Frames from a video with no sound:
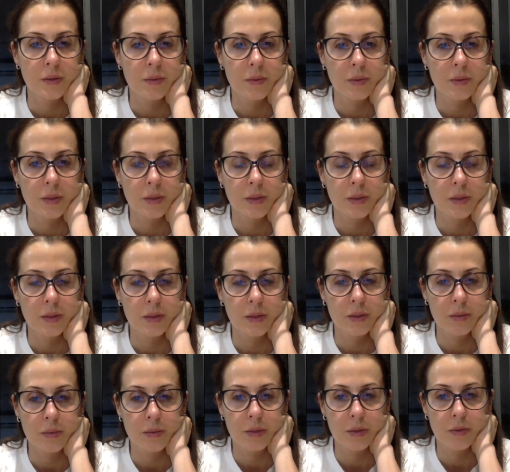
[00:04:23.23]
All
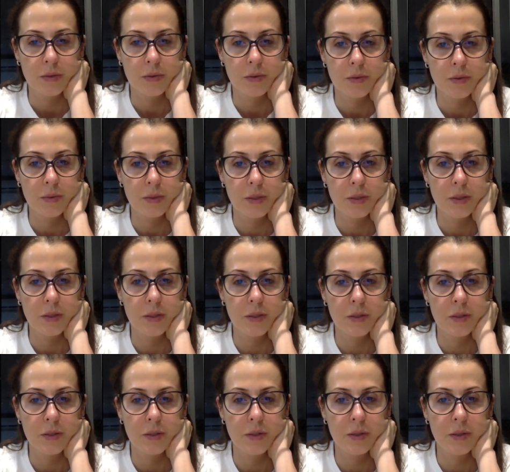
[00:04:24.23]
right, the
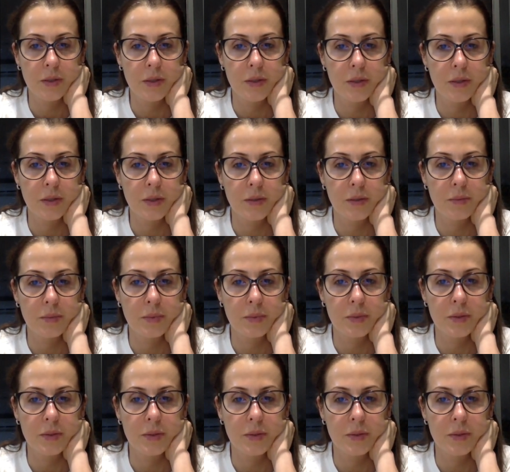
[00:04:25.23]
information apps.